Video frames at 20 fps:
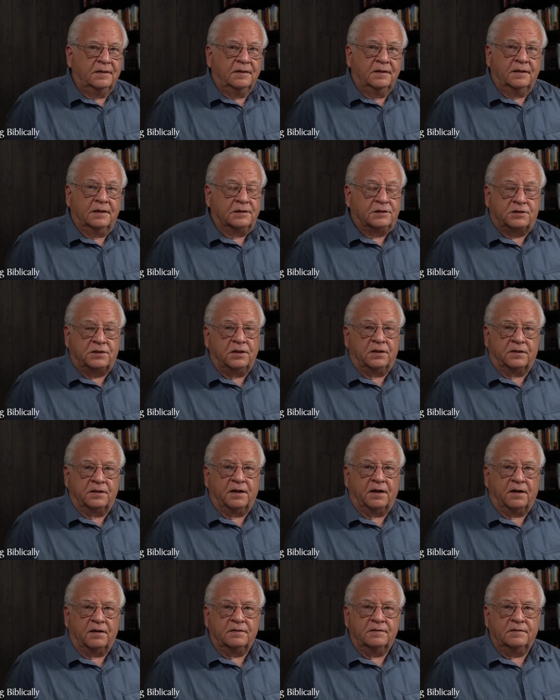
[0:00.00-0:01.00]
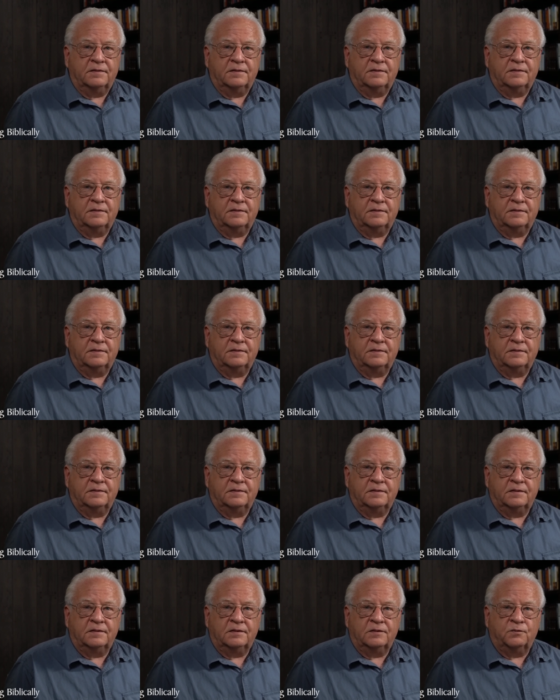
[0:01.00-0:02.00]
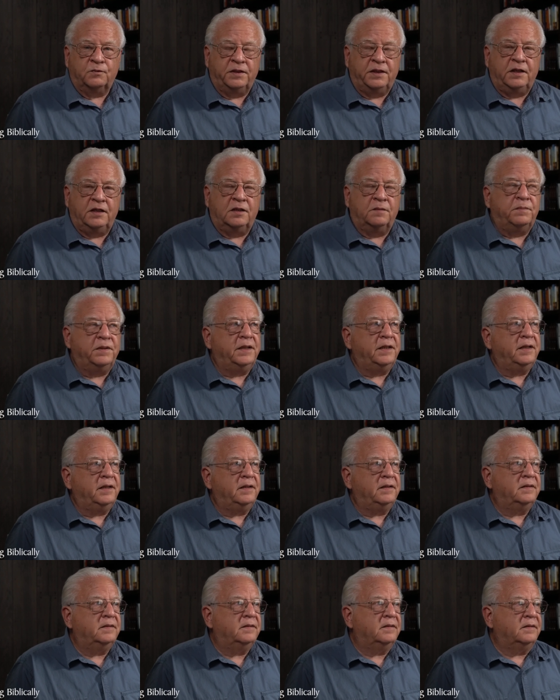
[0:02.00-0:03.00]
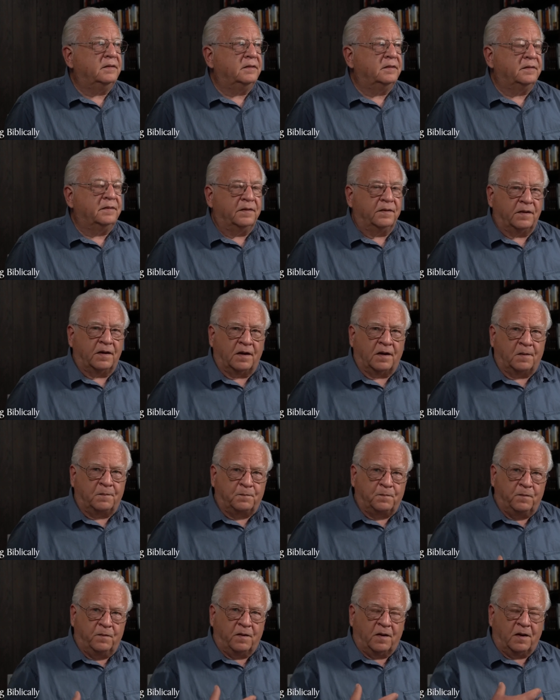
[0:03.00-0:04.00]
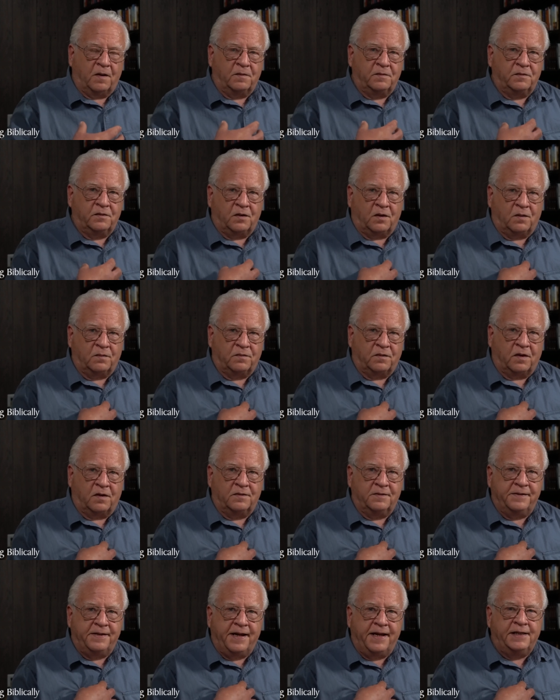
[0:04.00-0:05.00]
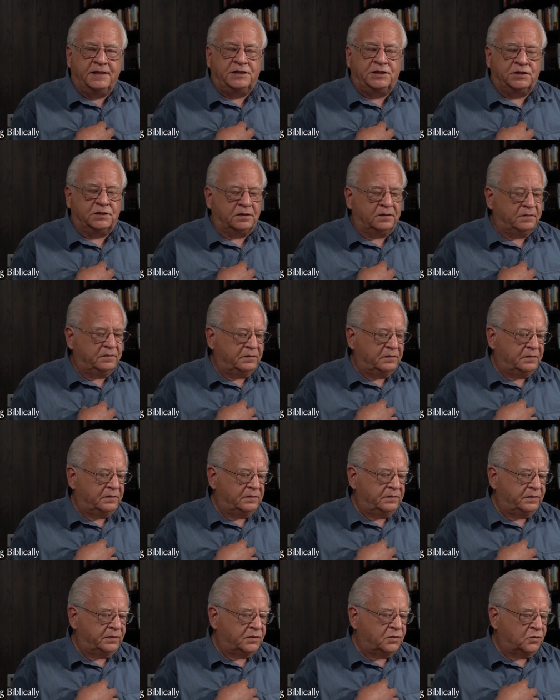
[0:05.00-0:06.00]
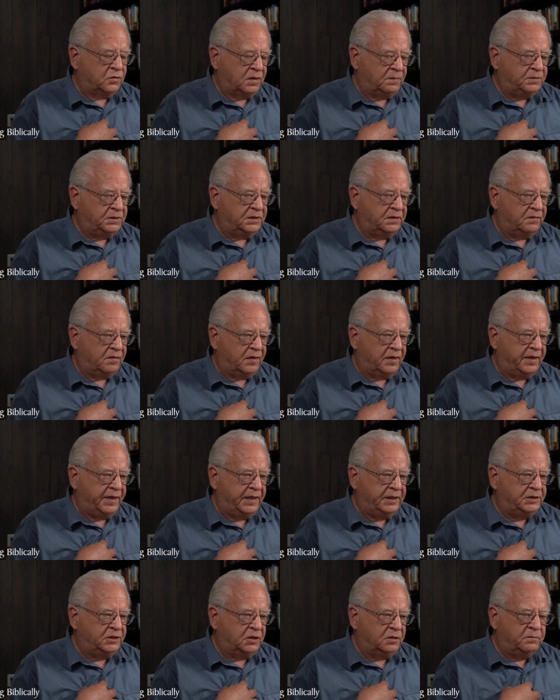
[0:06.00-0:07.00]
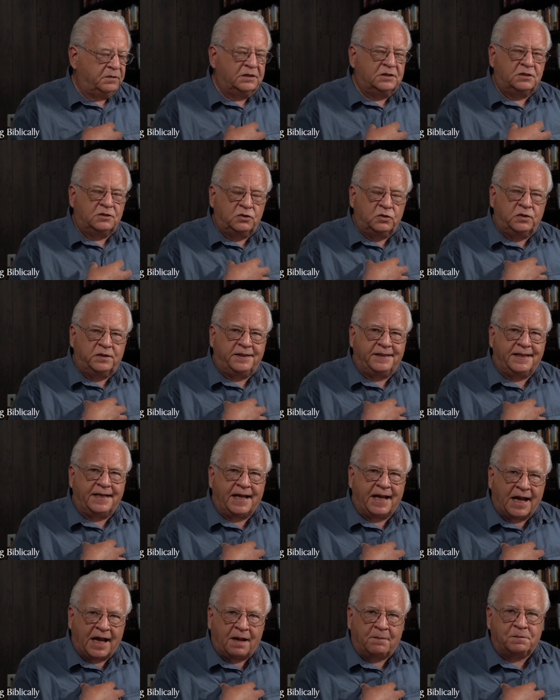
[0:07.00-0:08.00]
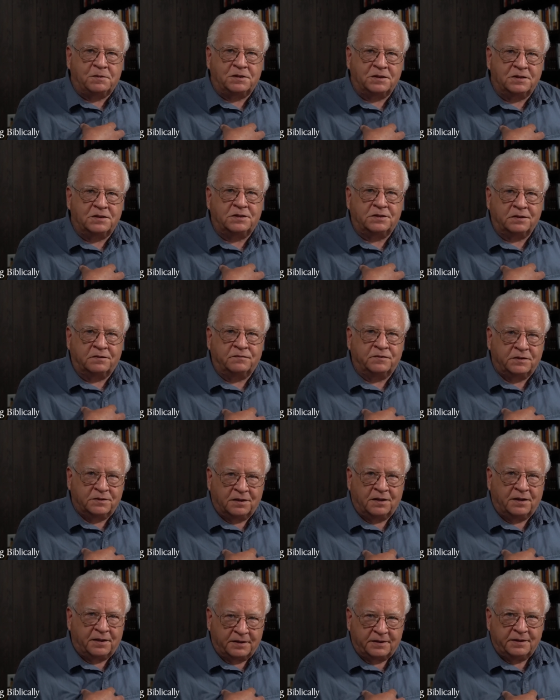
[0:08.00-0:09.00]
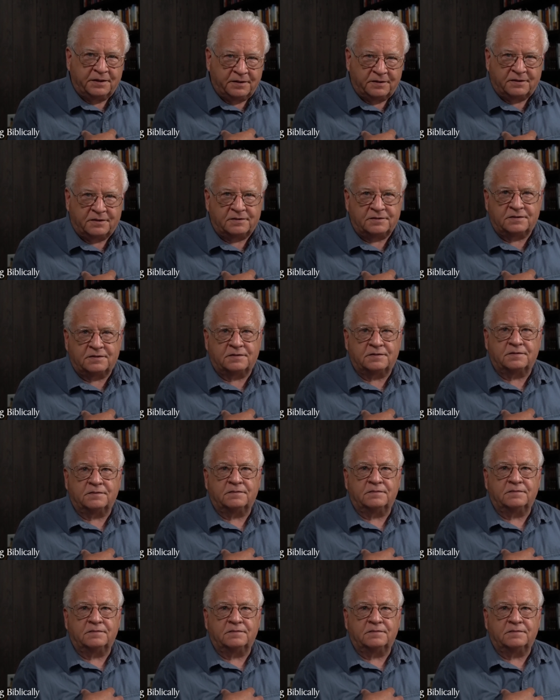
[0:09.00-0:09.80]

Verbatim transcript: it's still there. We need to be our, our our our, nature, the corruption of our nature is due to the absence of God in us.